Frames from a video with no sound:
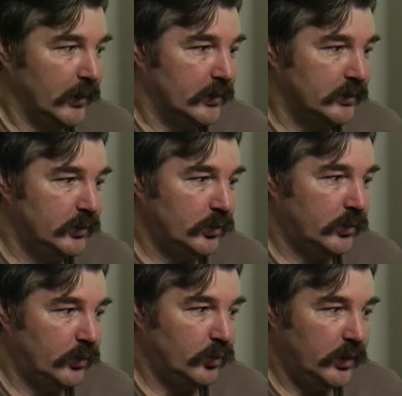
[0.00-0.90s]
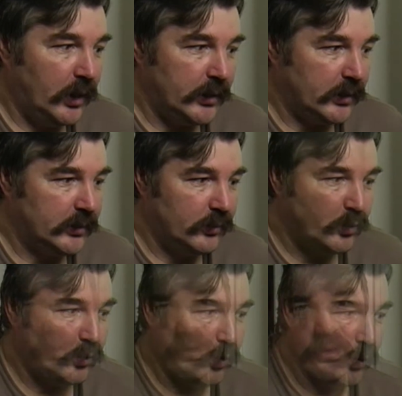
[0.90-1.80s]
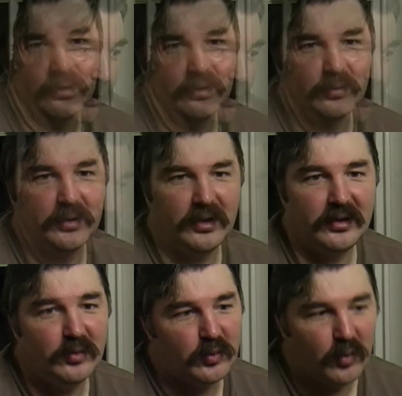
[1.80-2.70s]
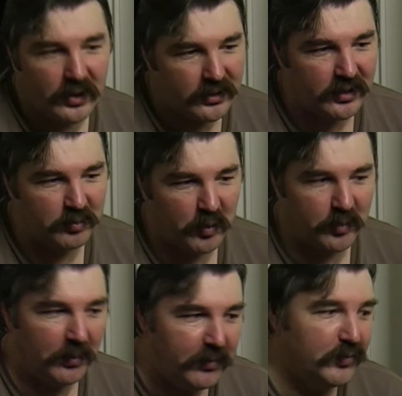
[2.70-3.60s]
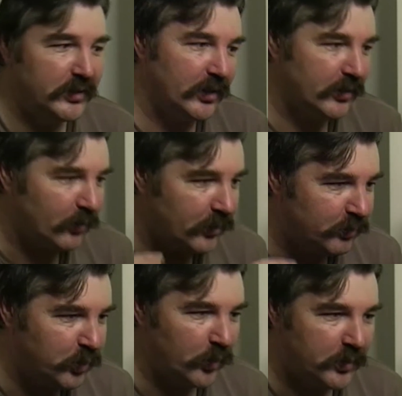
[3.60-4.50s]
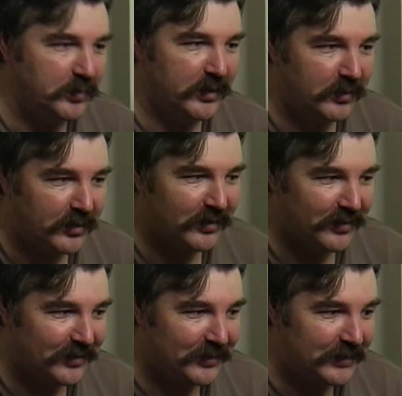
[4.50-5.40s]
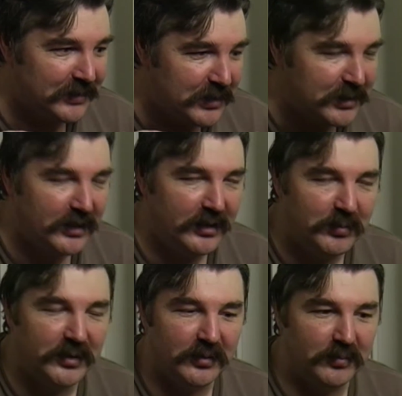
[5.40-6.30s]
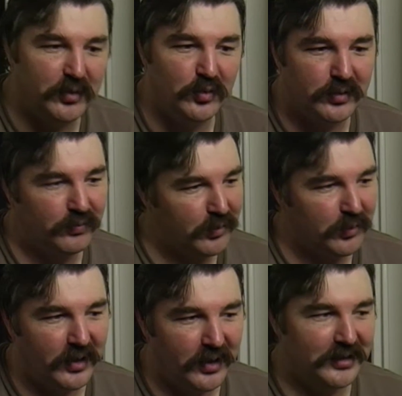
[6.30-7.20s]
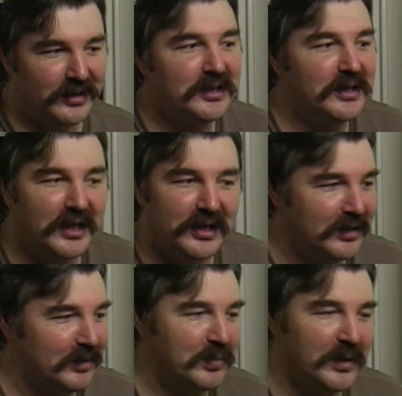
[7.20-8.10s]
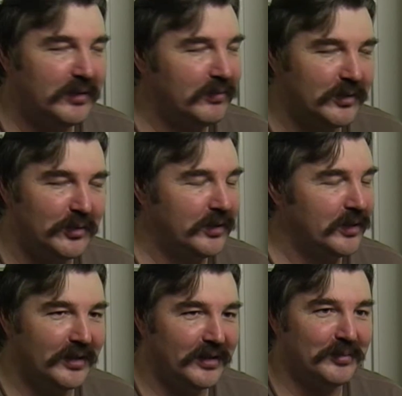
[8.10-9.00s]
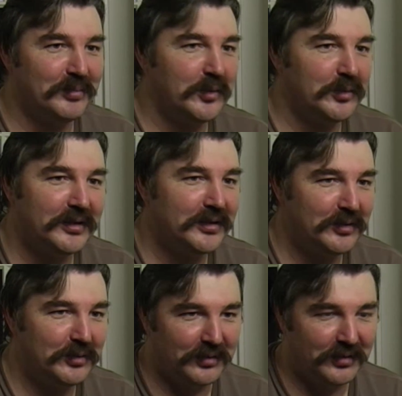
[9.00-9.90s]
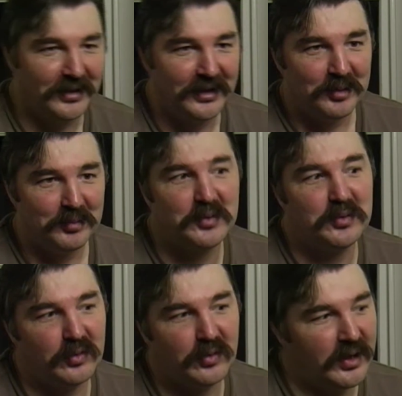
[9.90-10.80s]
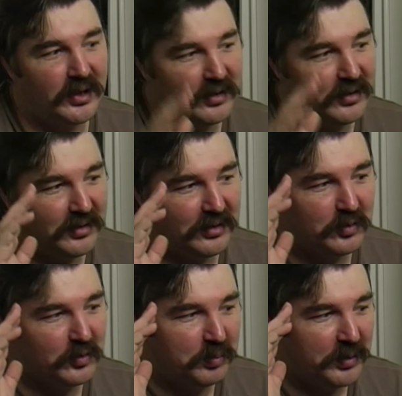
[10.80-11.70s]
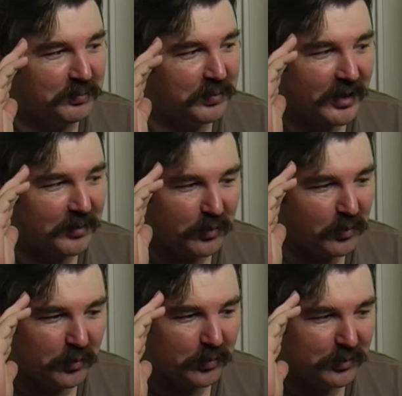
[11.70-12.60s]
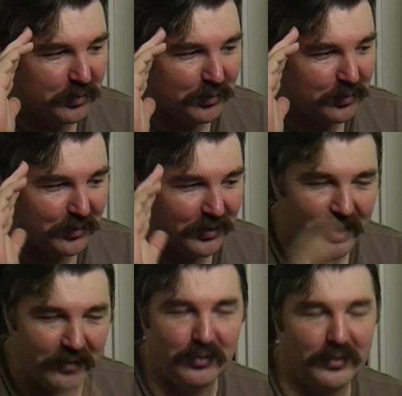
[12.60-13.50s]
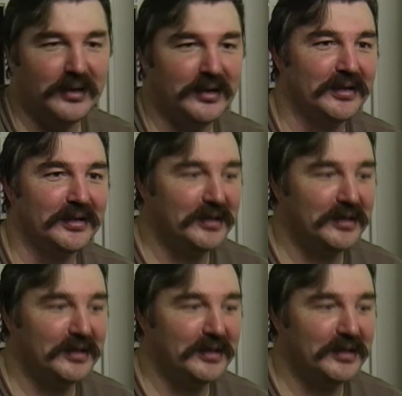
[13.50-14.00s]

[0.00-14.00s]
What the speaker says: Not too young, too old, and so you look at this problem. If this problem is extremely beautiful, okay, in this case, the best way, don't think about this at all. Because, okay, you spend perhaps all your life, okay, and